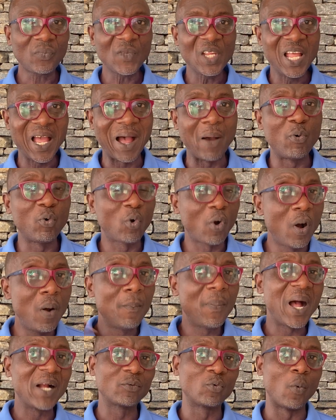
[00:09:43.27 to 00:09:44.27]
I will come
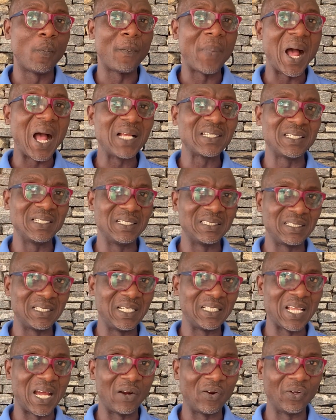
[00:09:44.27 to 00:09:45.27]
back to Parsons
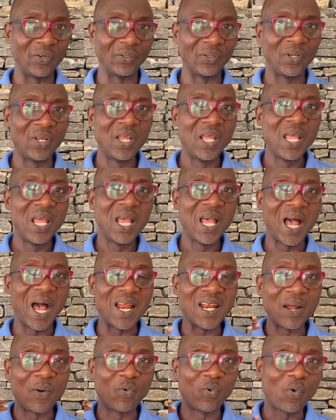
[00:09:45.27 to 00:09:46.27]
later on, and
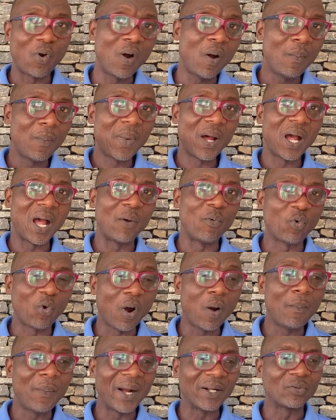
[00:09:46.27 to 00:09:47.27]
I will
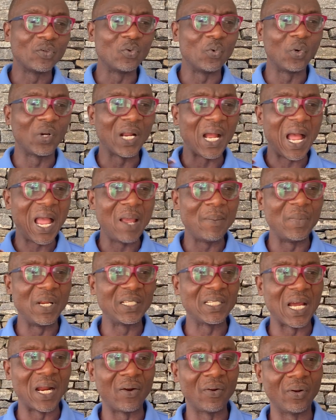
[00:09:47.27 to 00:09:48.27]
come back to Durkheim
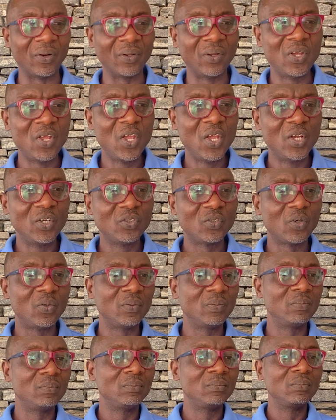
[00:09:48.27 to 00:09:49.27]
later on. So
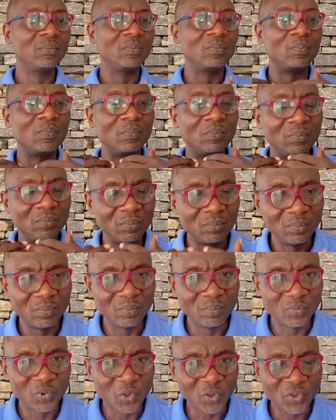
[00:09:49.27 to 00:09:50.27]

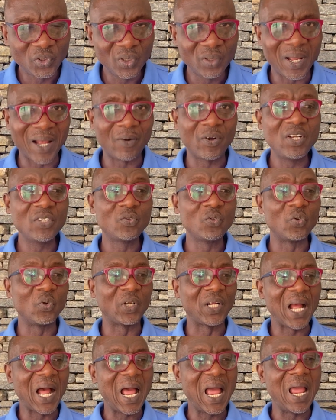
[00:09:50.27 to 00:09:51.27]
according to
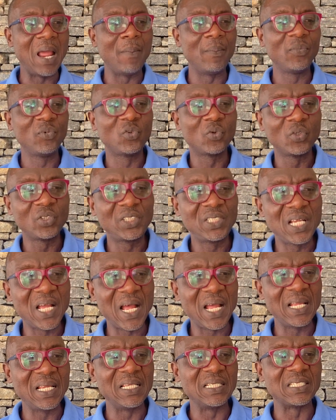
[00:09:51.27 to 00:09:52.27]
Durkheim, social
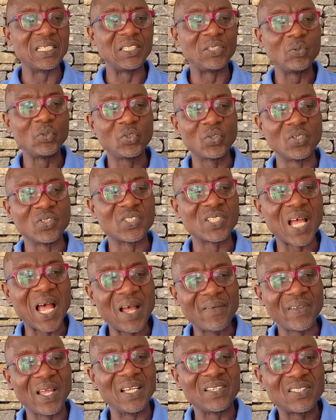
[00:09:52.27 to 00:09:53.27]
institutions serve
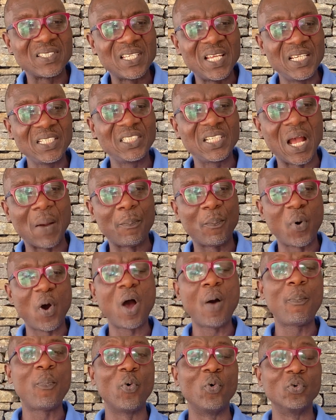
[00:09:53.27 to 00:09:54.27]
essential
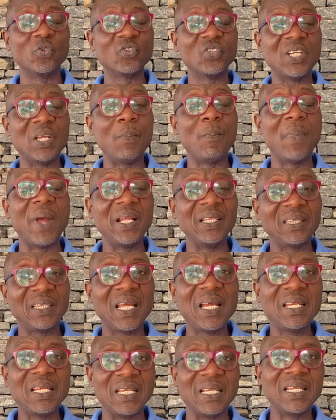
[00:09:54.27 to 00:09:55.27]
purpose in
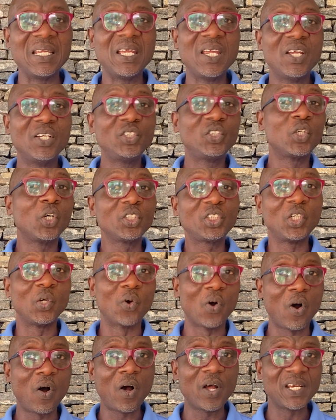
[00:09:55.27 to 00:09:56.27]
maintaining social
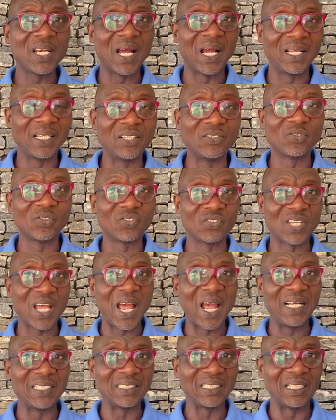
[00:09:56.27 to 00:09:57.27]
order in
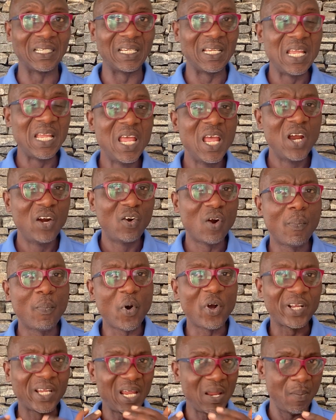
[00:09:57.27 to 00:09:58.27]
society.
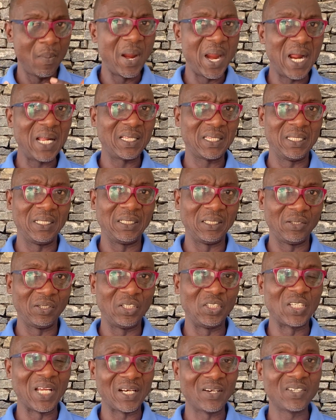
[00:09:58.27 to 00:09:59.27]
Robert K. Merton
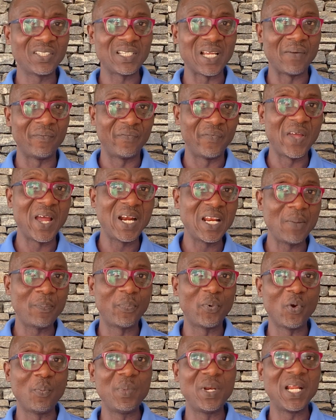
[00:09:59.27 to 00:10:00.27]
is another very
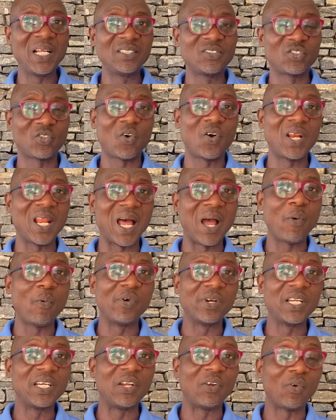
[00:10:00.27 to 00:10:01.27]
prominent scholar
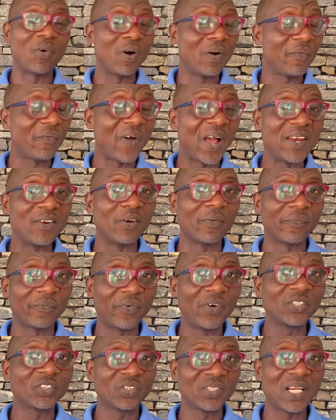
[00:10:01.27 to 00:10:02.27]
within the confine of
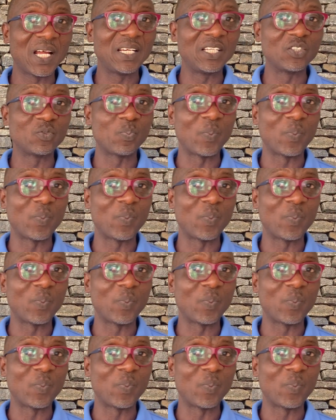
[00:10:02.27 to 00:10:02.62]
functionalist